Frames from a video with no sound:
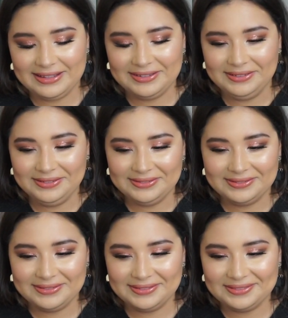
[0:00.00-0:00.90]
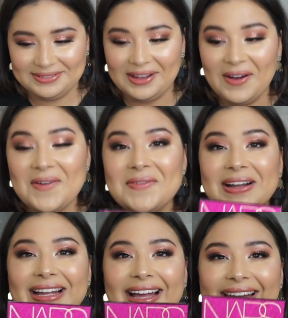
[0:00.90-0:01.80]
Oh
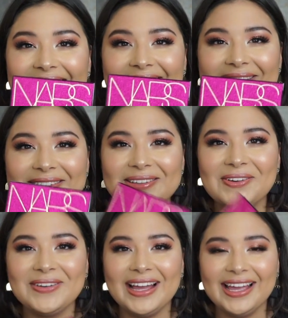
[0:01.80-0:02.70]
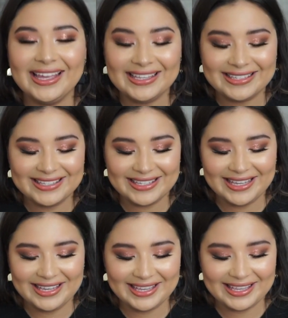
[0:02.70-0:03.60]
my god, it looks so nice.
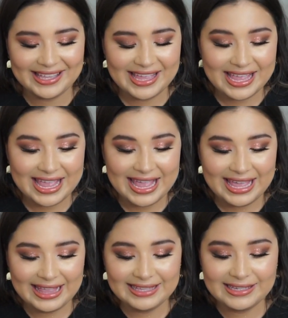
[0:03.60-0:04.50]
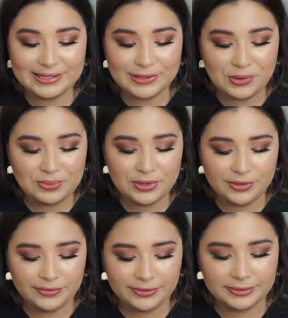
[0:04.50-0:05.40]
This is so
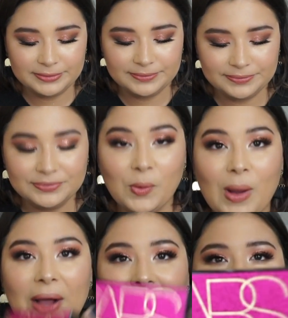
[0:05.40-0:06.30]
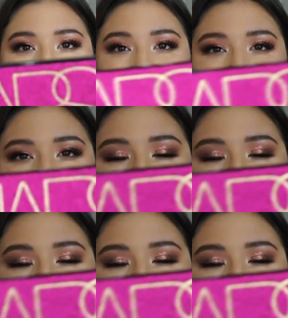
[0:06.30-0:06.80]
beautiful. Wow, look at this